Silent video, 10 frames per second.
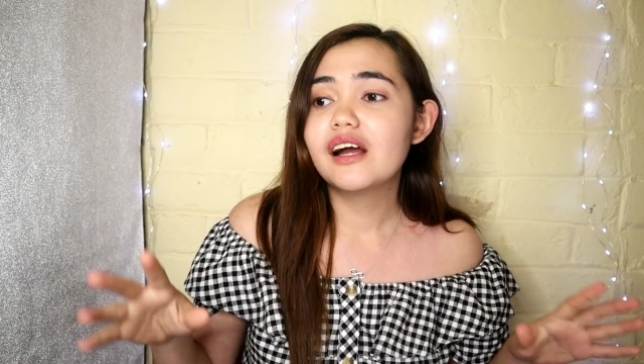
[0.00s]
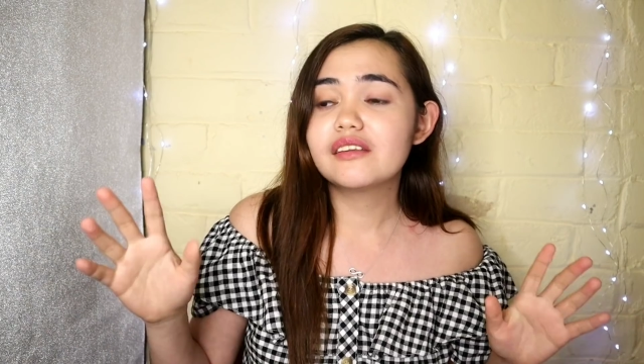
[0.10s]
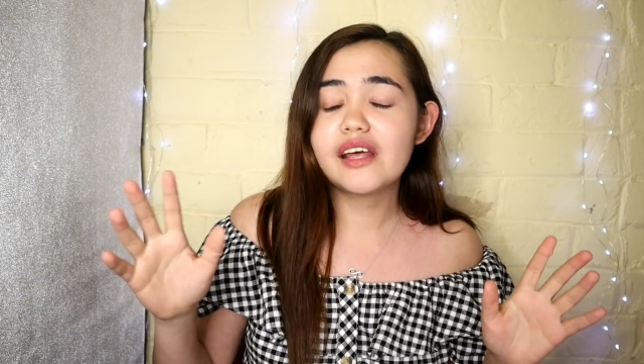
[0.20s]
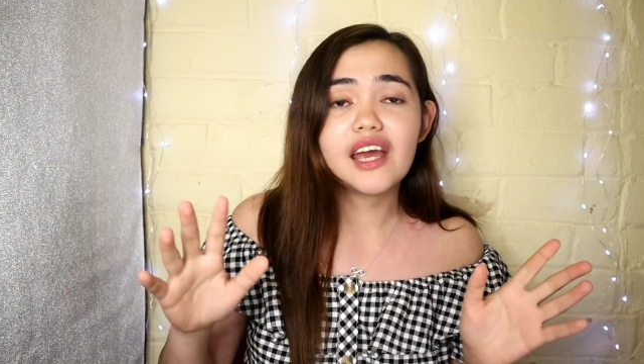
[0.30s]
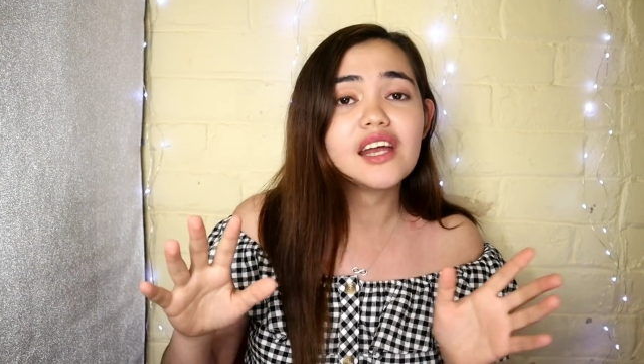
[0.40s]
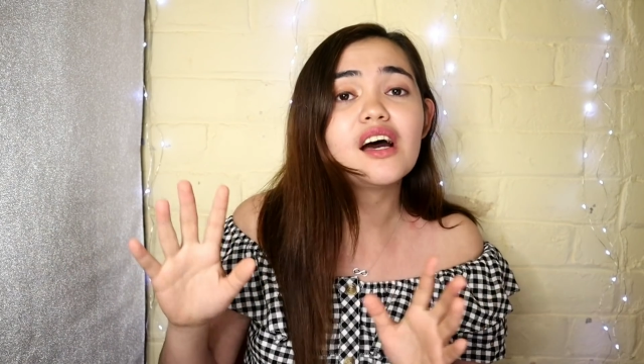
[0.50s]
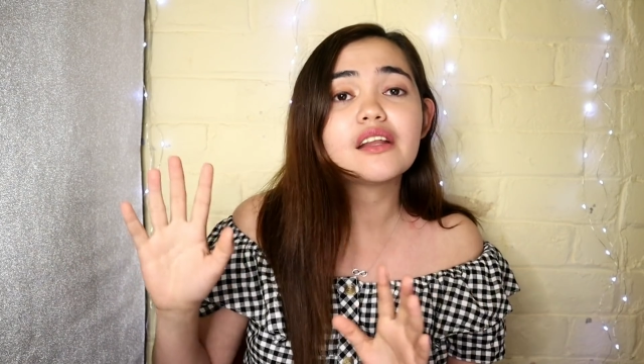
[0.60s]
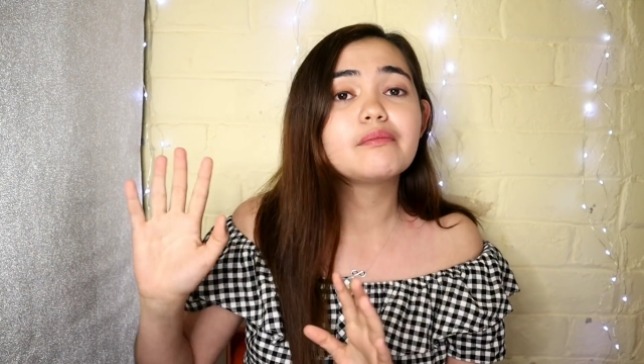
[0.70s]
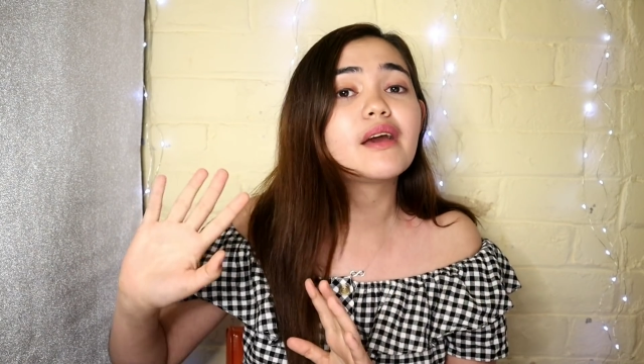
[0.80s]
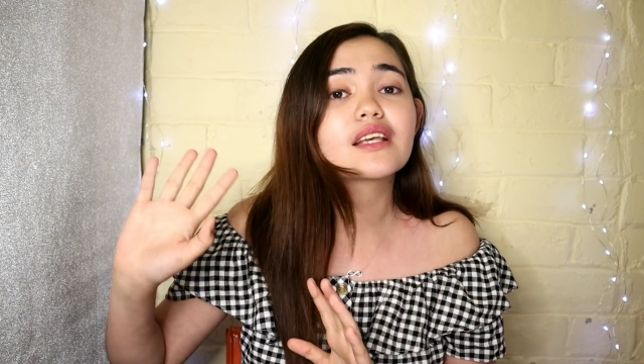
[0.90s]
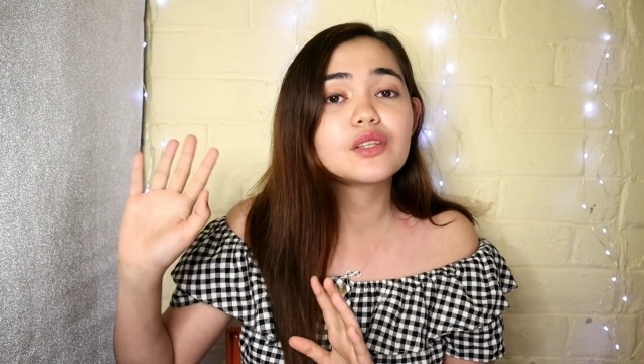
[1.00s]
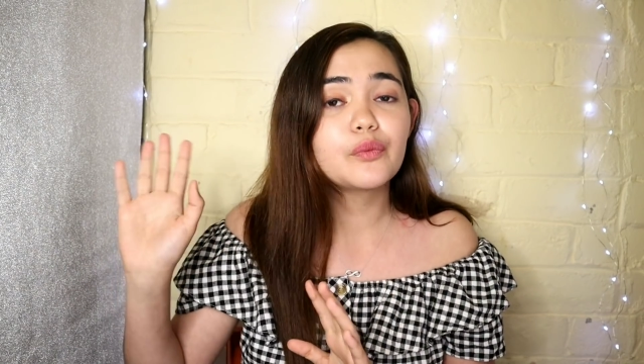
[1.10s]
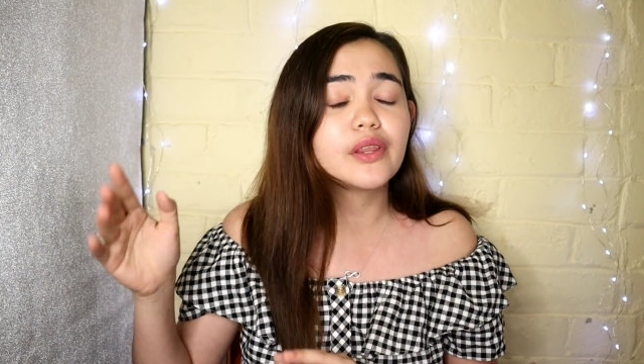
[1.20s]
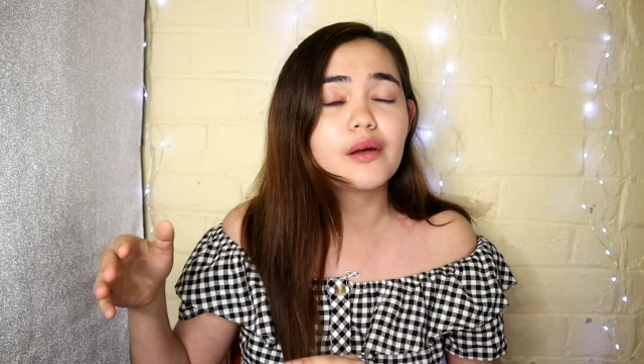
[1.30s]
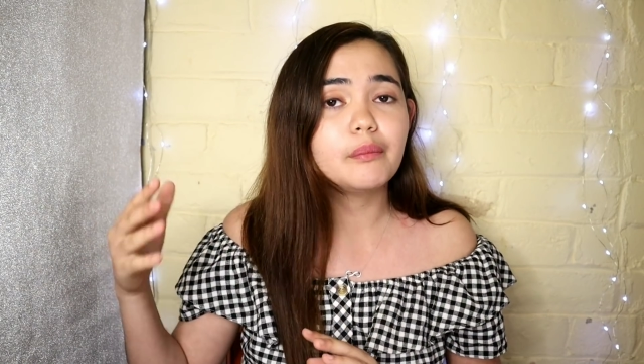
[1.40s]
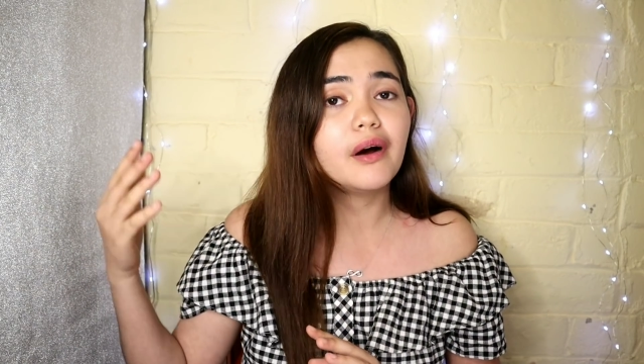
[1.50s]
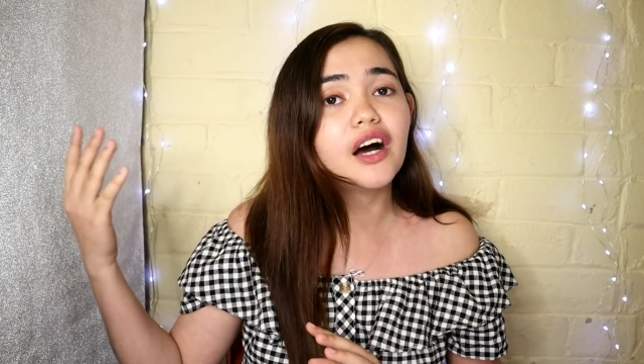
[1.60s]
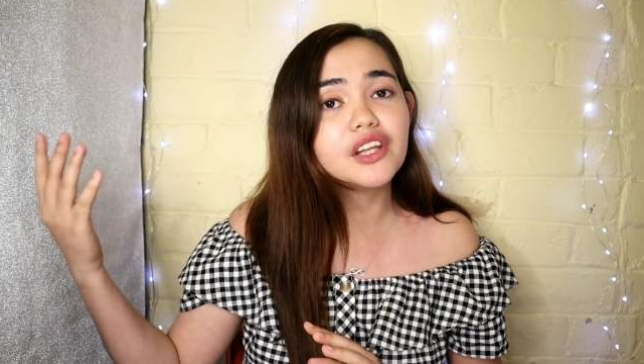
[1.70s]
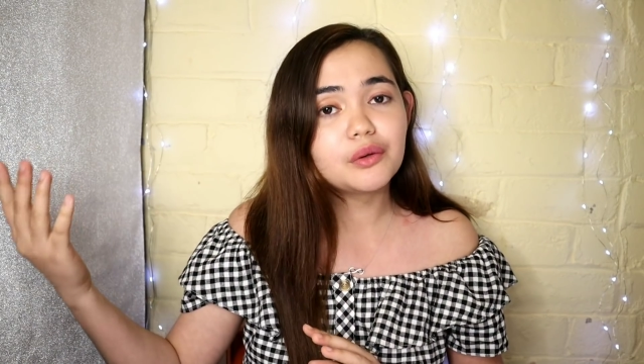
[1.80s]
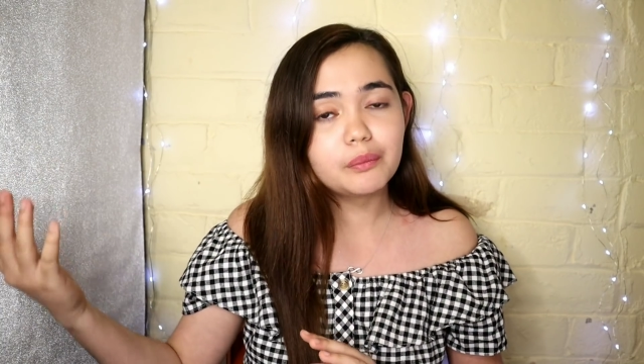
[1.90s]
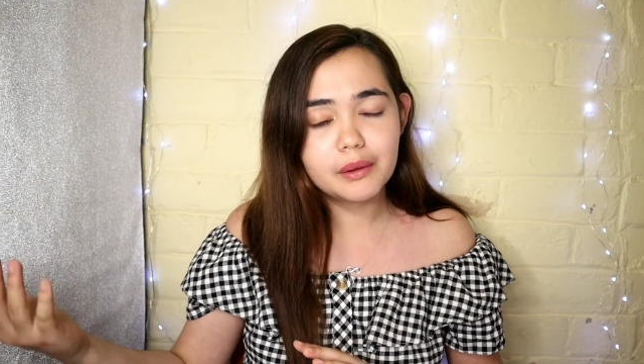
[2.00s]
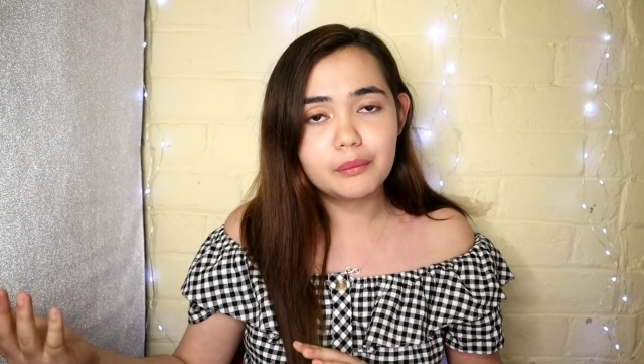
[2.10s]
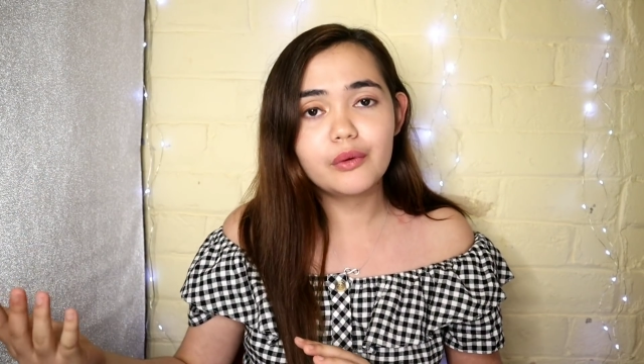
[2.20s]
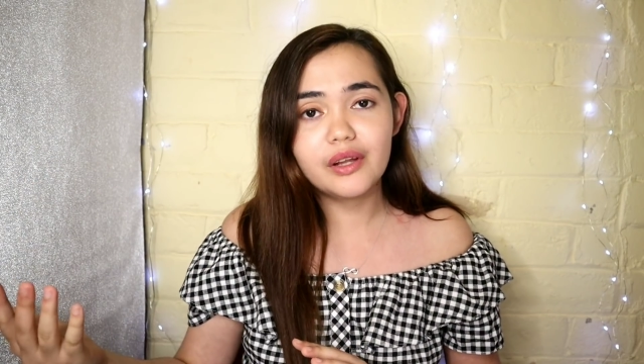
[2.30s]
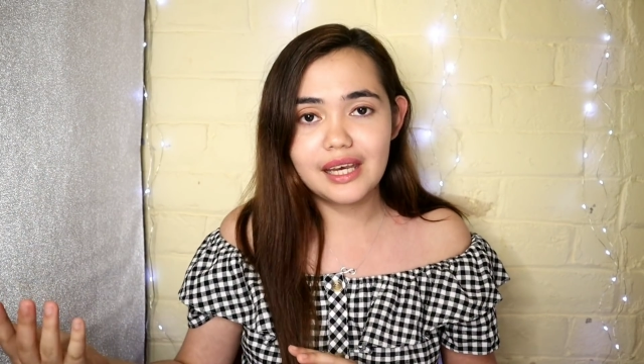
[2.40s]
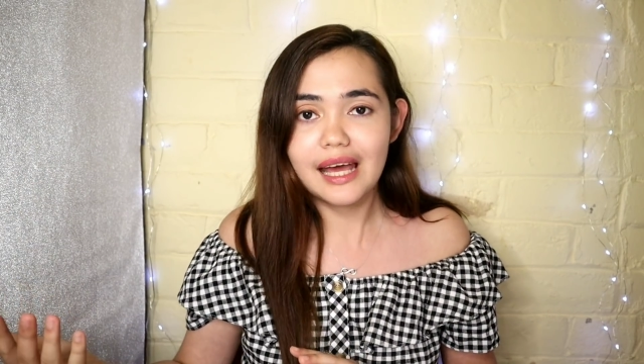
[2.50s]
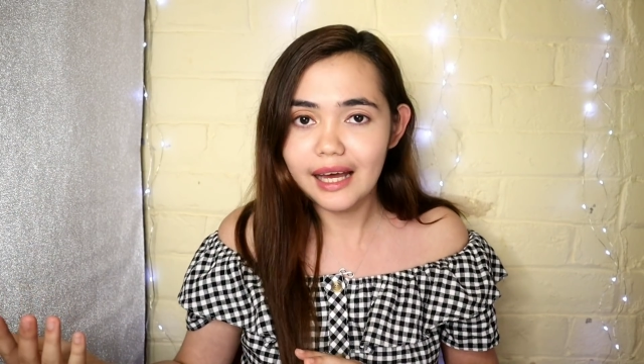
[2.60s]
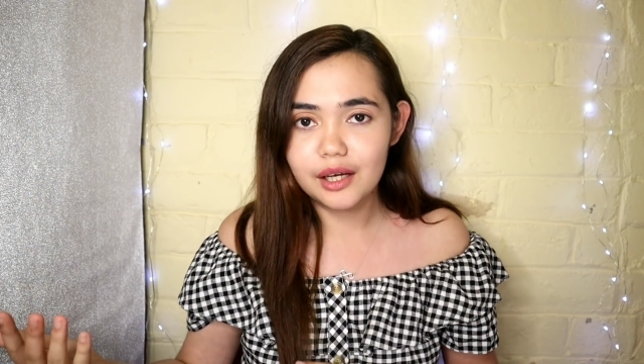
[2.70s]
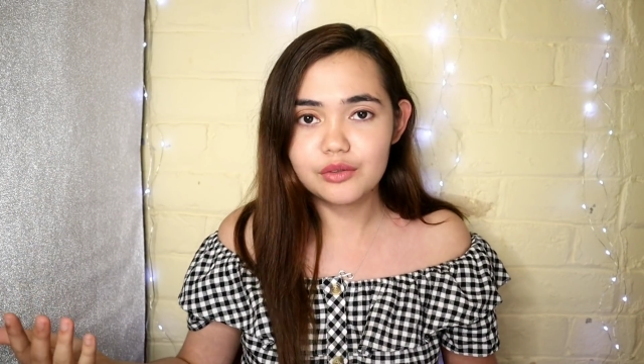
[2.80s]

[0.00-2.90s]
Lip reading: they cannot mix with the other people in the house.